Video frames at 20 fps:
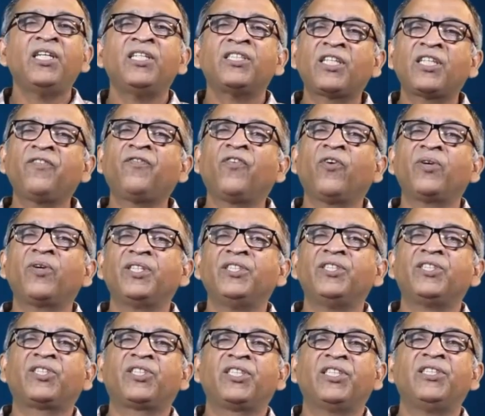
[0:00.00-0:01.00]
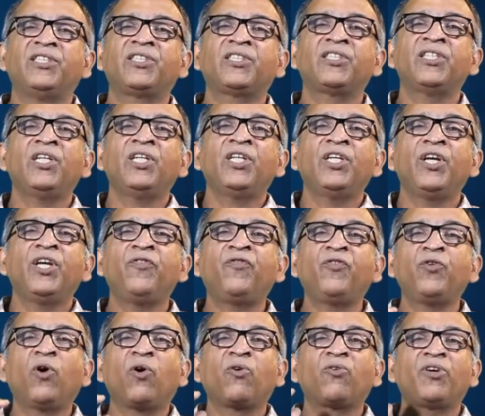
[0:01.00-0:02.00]
Say for instance, if
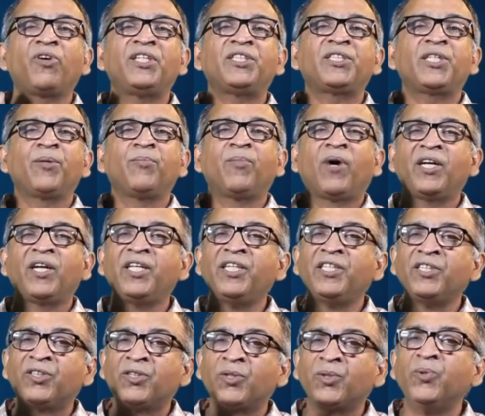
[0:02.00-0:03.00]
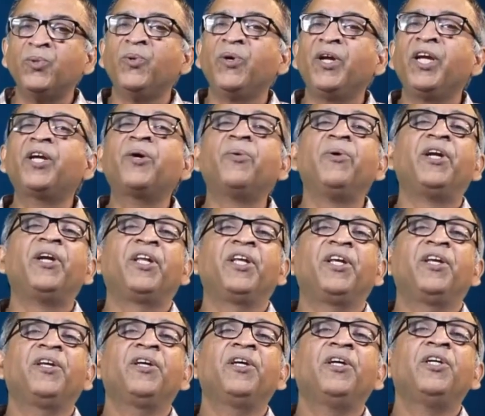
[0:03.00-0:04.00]
you are raising money through
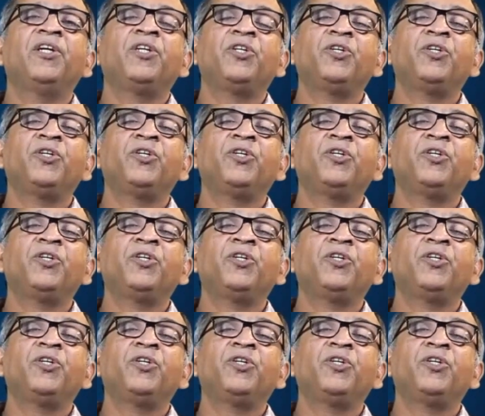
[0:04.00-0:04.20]
equity,